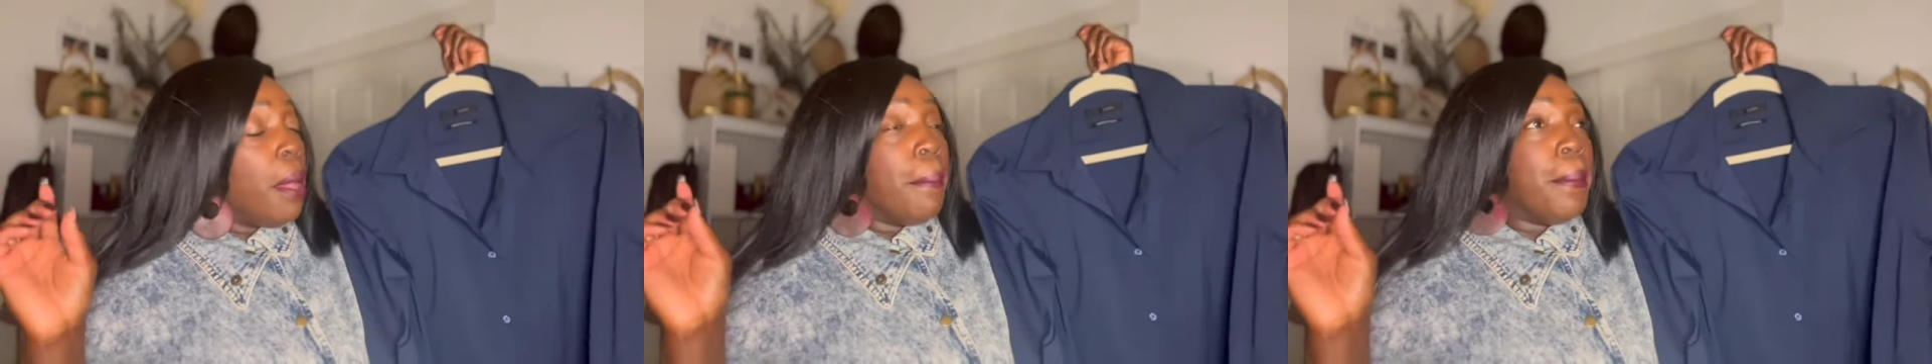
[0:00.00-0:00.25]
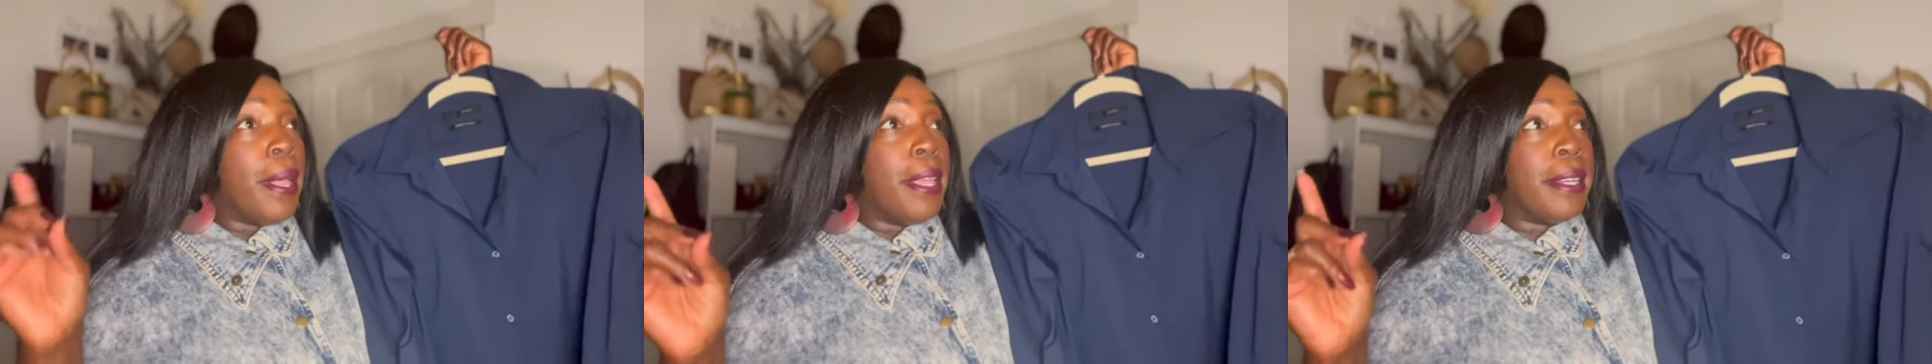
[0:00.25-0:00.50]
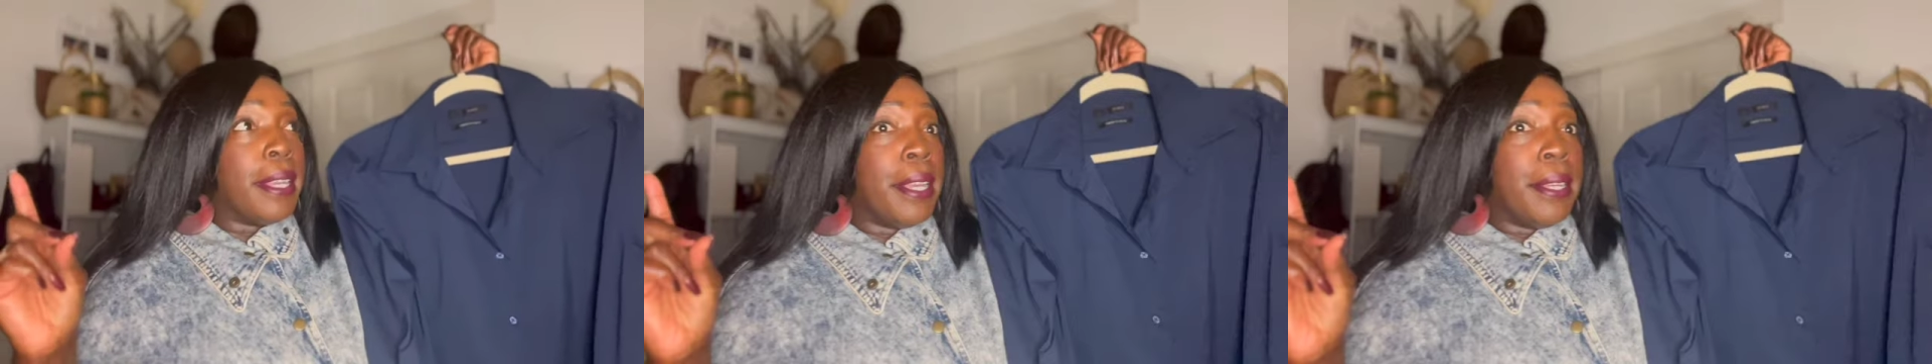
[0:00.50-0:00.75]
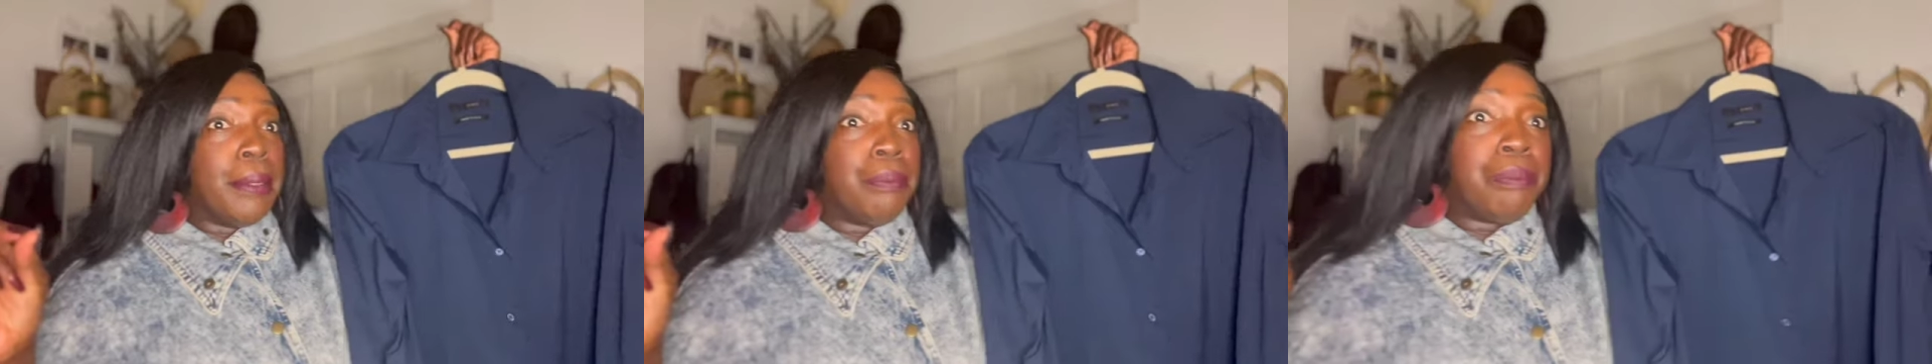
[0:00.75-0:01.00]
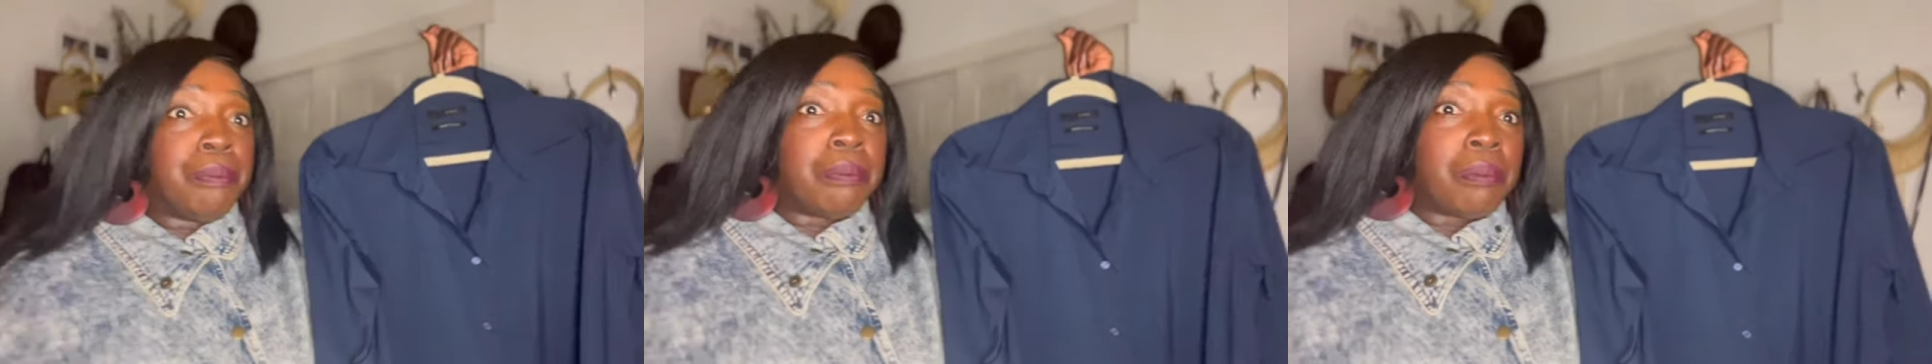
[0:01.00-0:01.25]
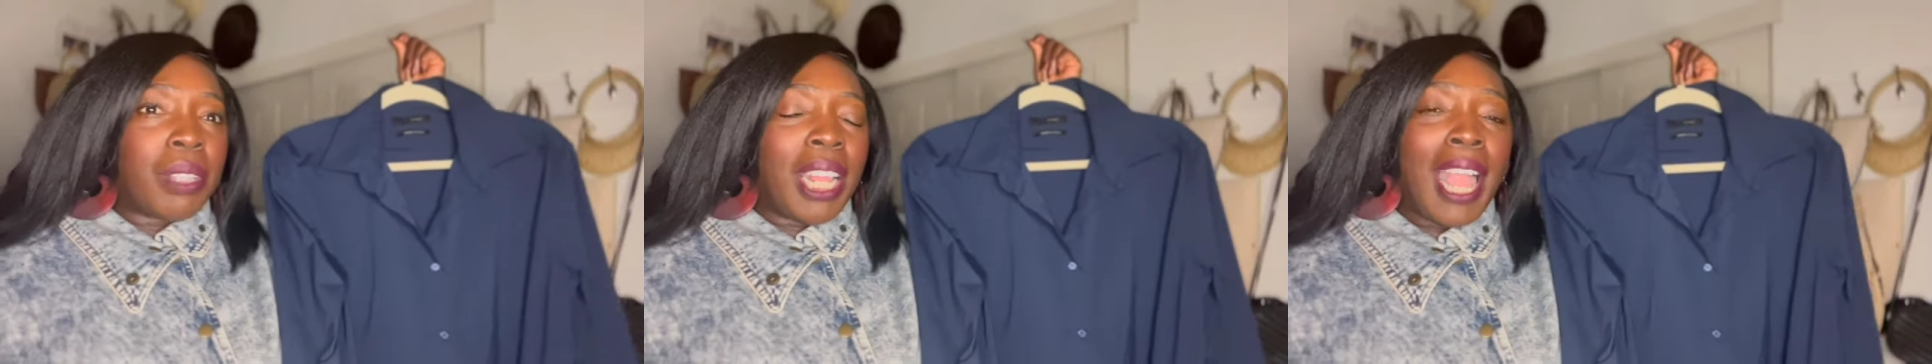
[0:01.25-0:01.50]
But um,
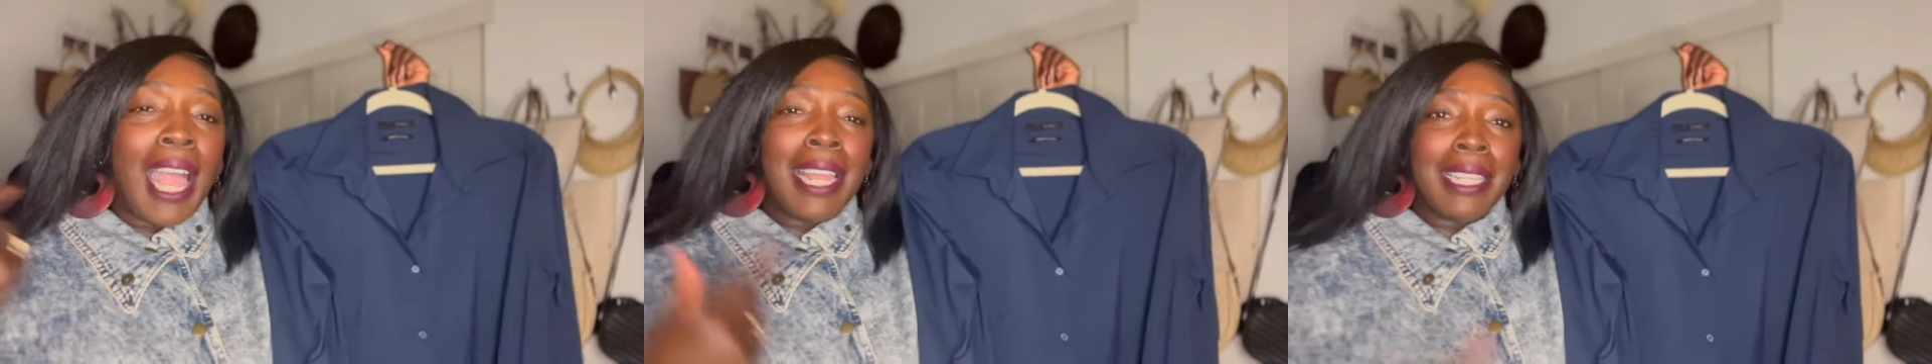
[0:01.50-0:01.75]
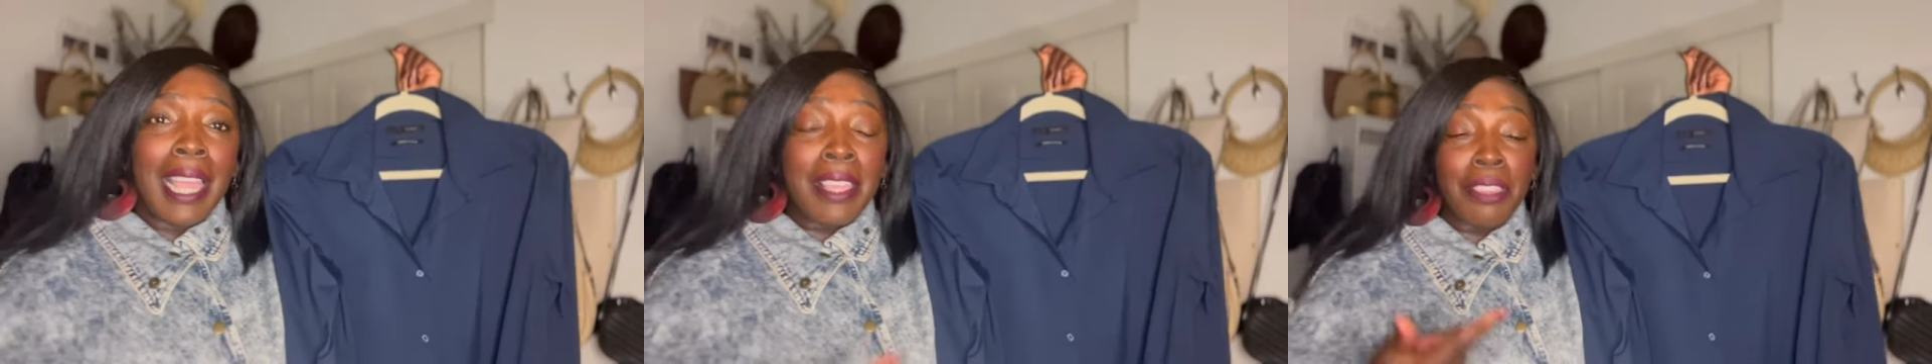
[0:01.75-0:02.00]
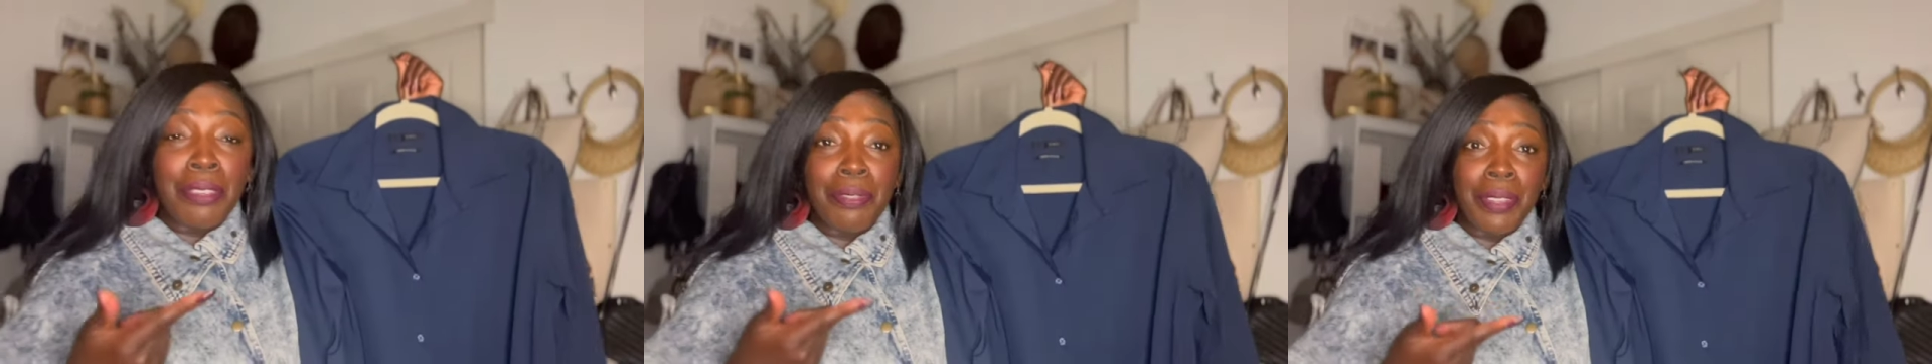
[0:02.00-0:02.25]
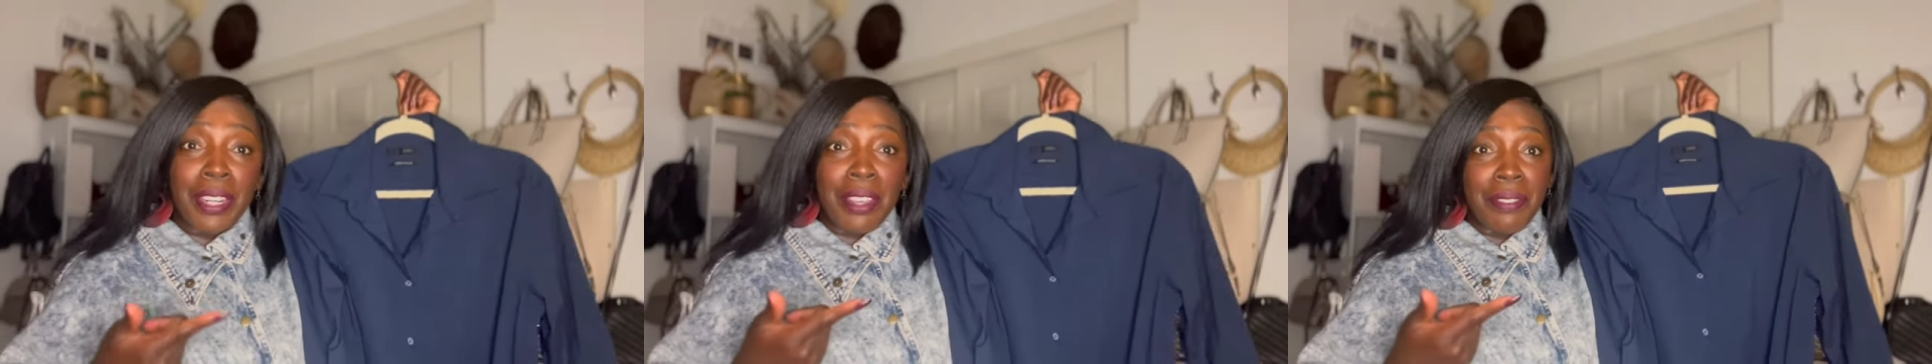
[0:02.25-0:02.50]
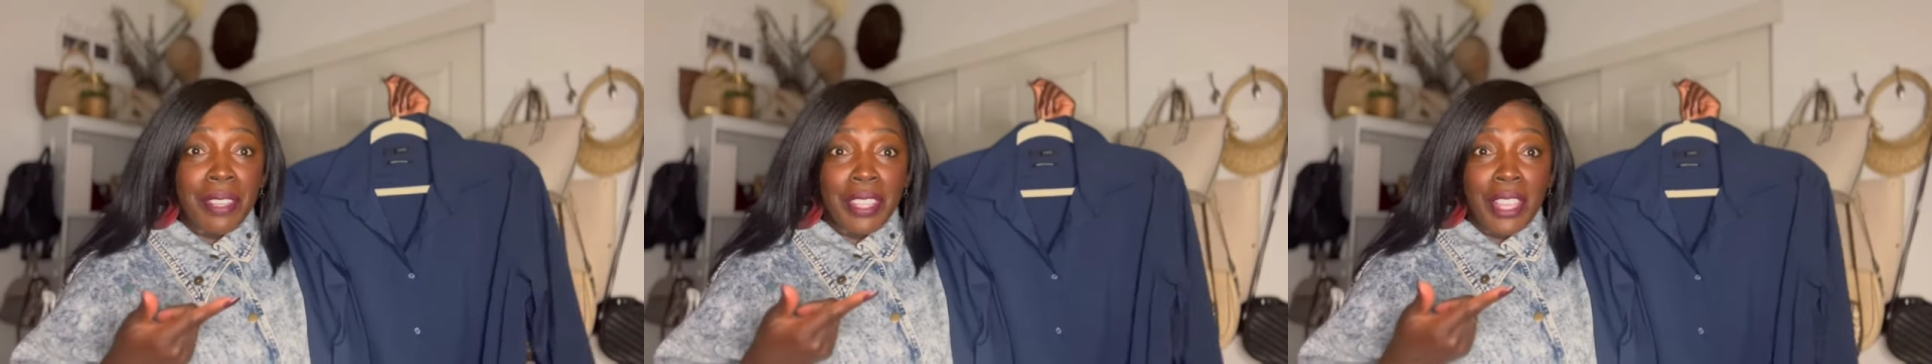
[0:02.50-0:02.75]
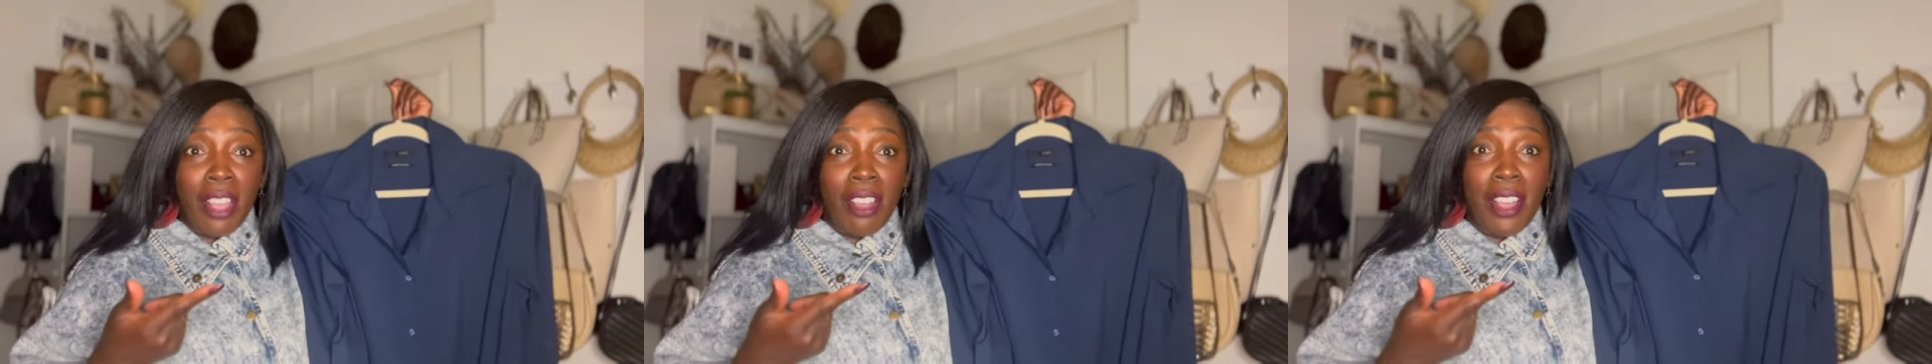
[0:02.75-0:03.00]
I like the fit of it, y'all.